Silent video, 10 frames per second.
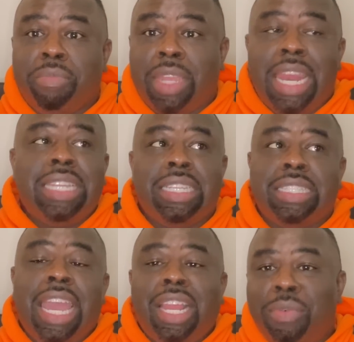And that's
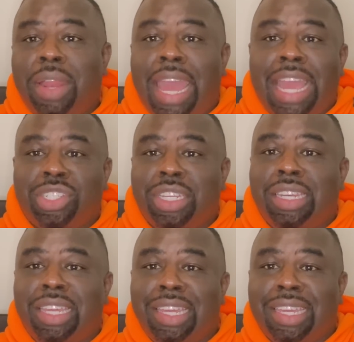exactly what Ashley
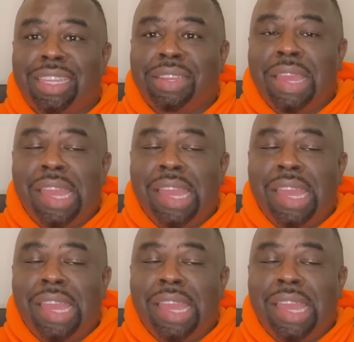did.